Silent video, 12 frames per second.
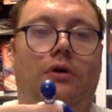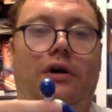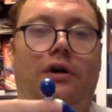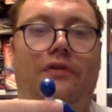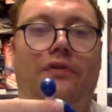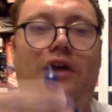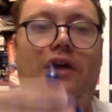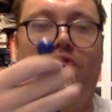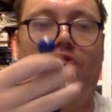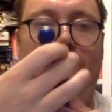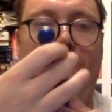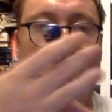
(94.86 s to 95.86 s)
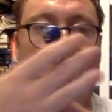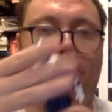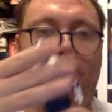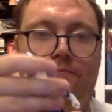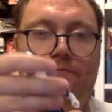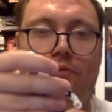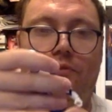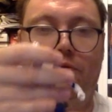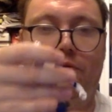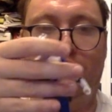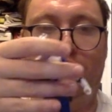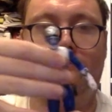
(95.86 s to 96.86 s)
at the actual figure,
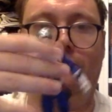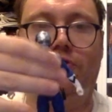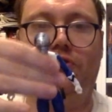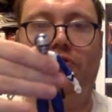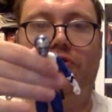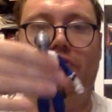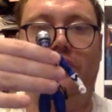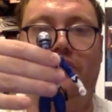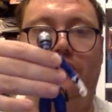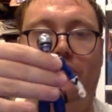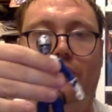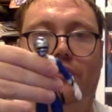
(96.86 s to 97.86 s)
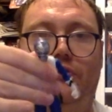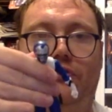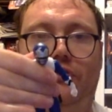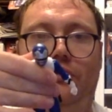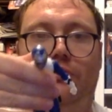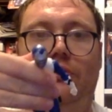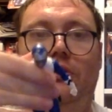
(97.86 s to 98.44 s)
just as it is first. So